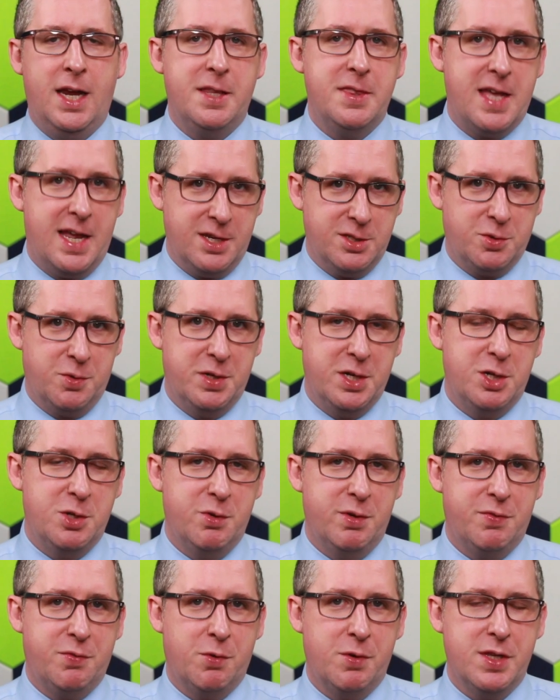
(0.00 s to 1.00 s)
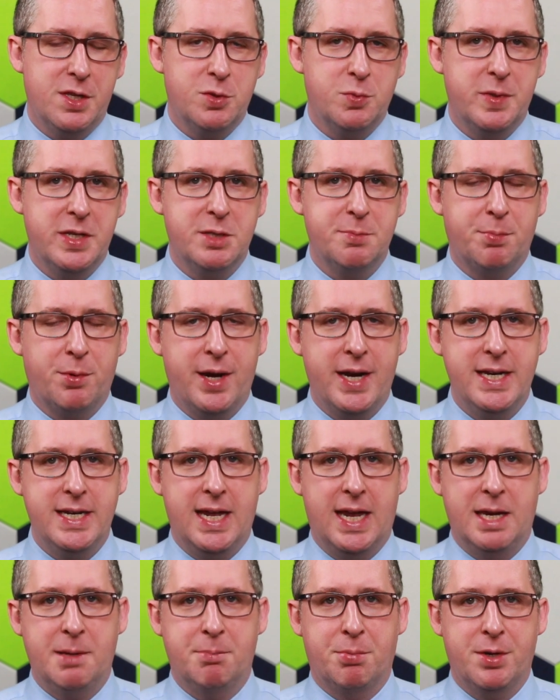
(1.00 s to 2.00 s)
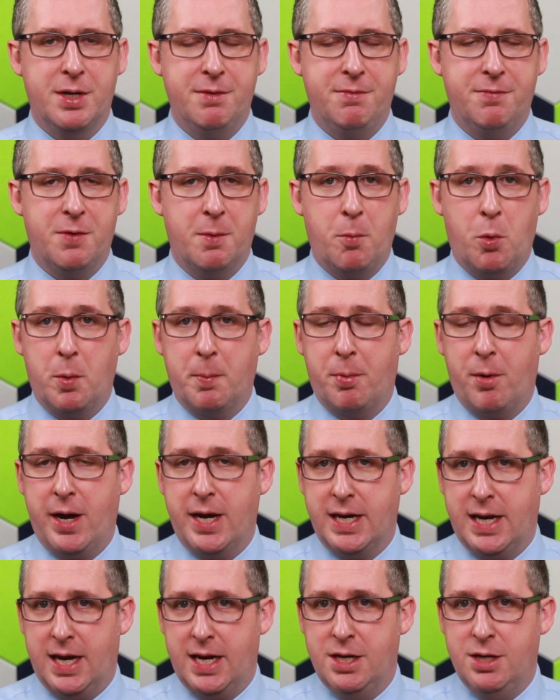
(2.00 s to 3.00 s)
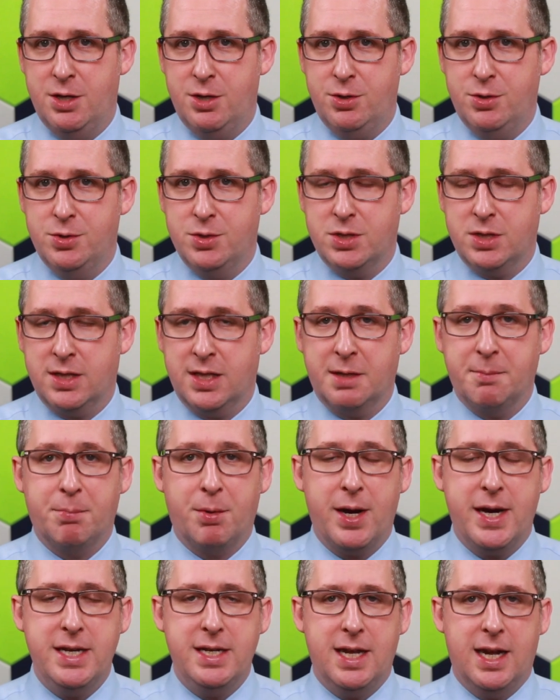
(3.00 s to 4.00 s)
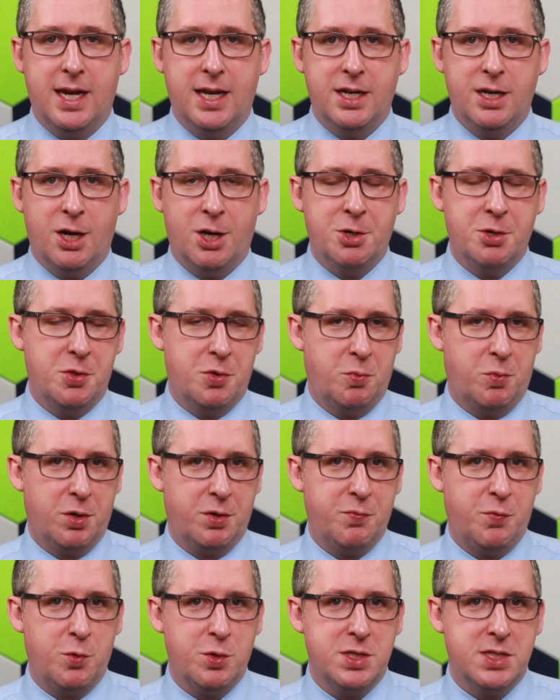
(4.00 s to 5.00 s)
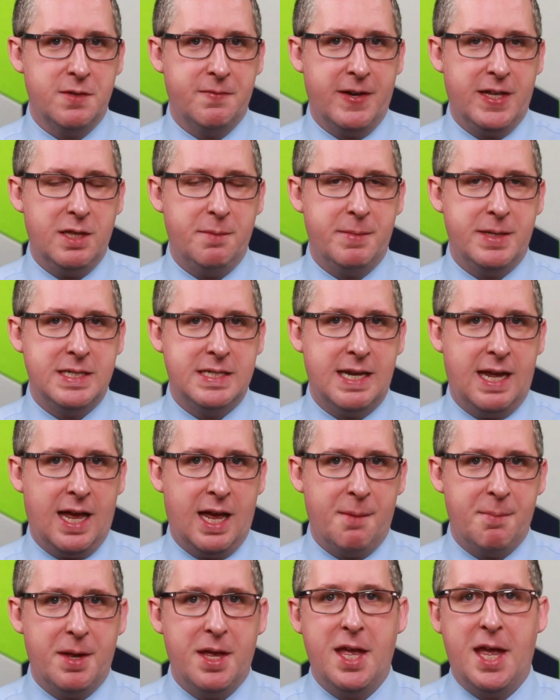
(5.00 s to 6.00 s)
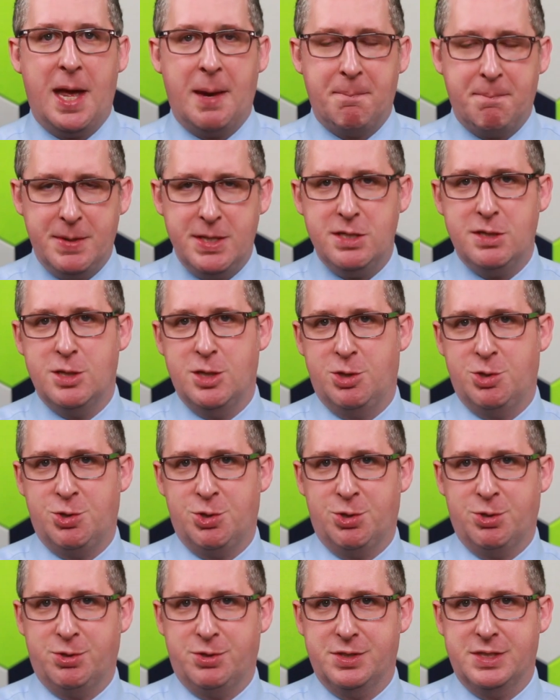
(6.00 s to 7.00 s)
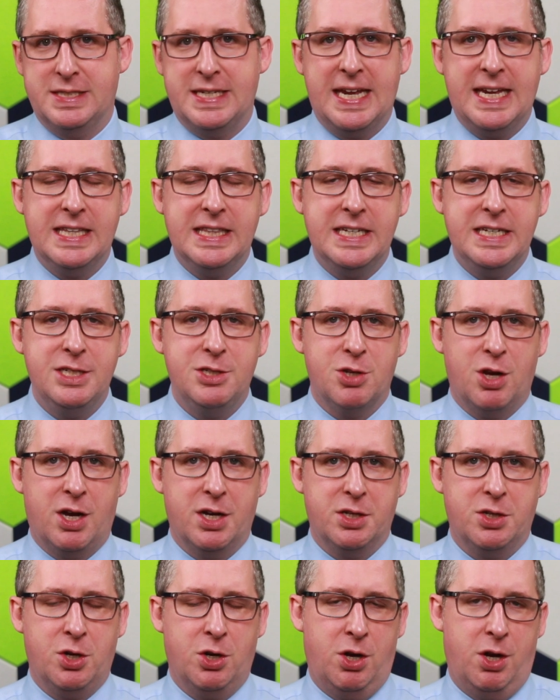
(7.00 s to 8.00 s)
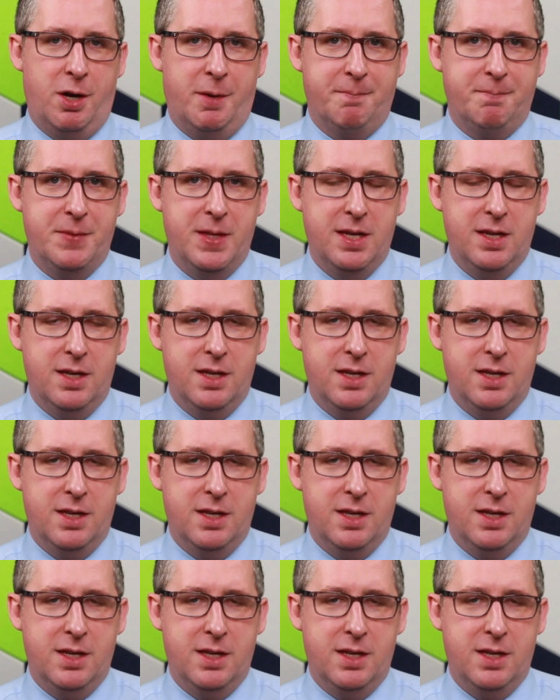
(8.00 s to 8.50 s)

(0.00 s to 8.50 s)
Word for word: And that is going to do it for this week's Brain Gain Brief. For more Brain Gain news, click Brain Gain under the Workforce Development tab at BusinessJournalDaily.com.